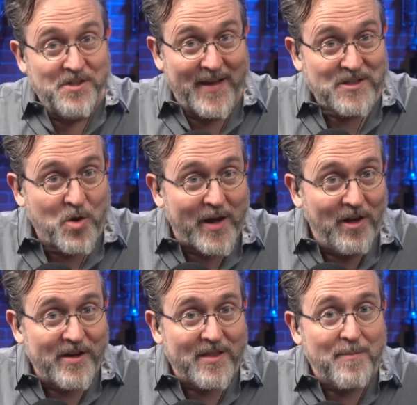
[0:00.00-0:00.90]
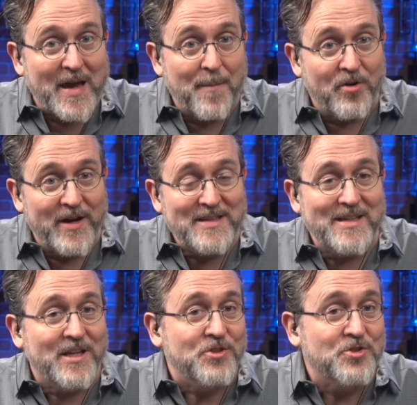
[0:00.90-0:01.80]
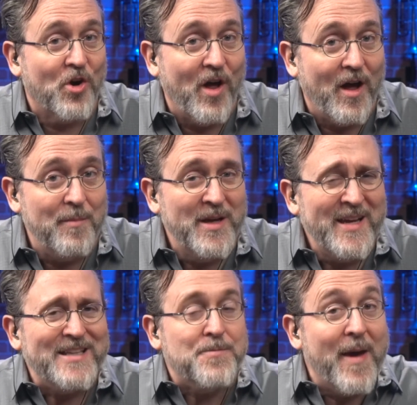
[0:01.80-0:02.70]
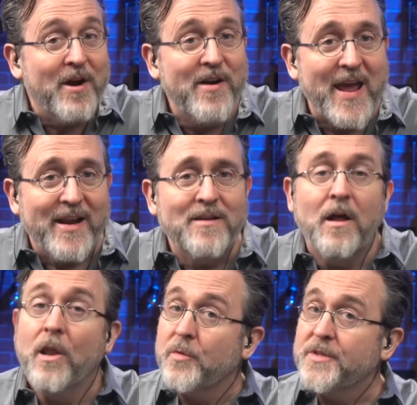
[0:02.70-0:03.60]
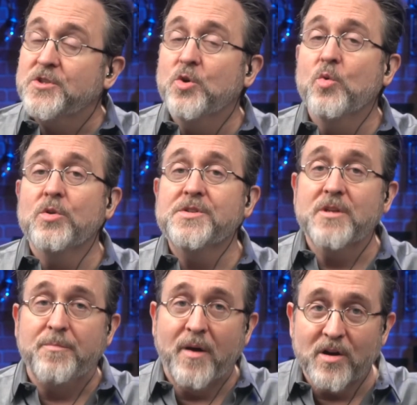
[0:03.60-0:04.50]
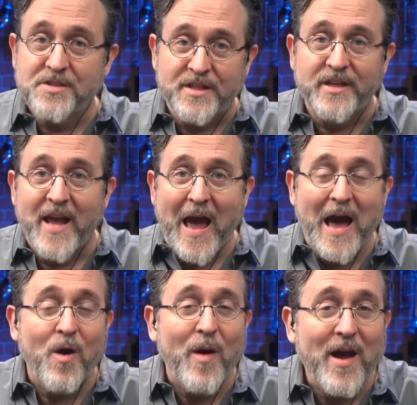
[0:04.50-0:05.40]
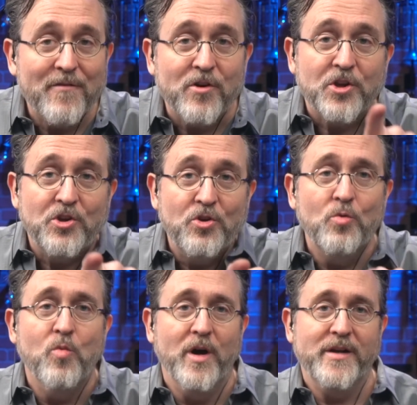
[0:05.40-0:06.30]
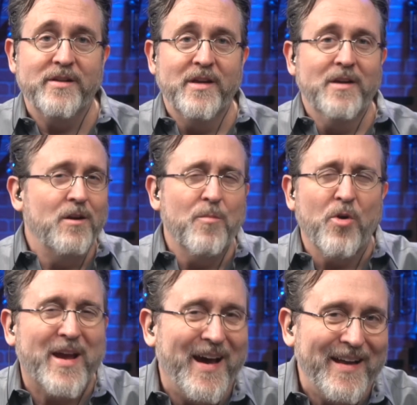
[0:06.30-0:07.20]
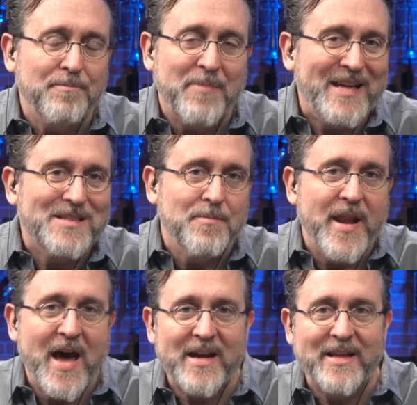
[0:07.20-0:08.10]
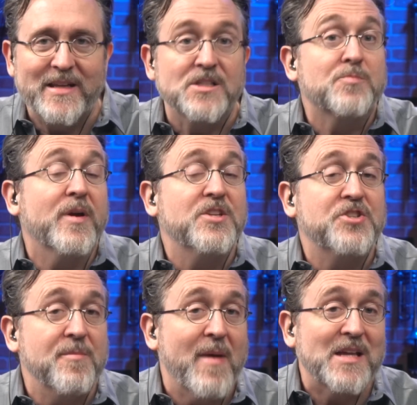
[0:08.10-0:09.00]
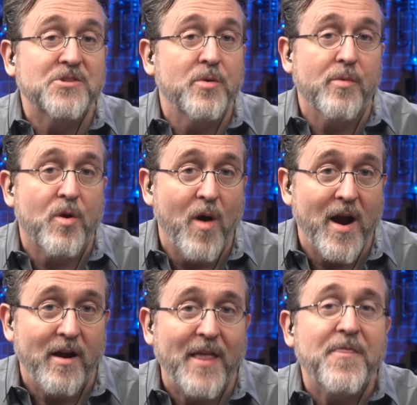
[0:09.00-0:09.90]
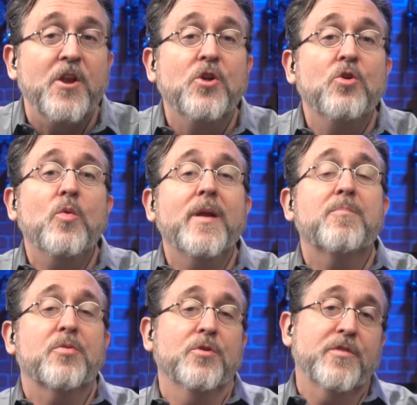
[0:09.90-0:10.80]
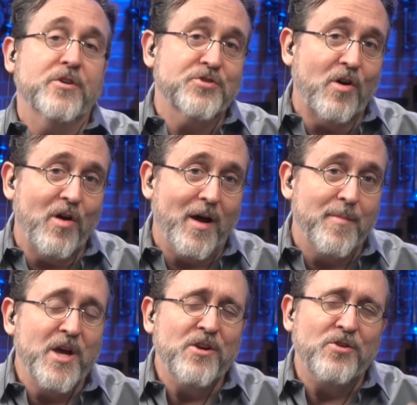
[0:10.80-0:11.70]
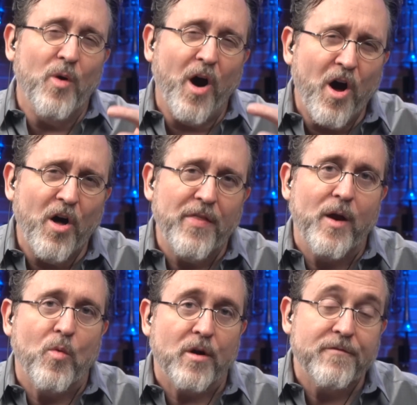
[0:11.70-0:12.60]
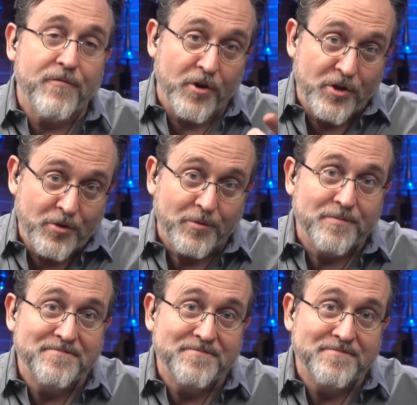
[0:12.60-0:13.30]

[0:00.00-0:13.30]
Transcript: So that's a quick look at the big upgrades in Control Hub. It's better data, along with the tools to parse it however you want. No more cut and paste monotony and spreadsheet mastery required. Let the new and improved Control Hub do all that work for you.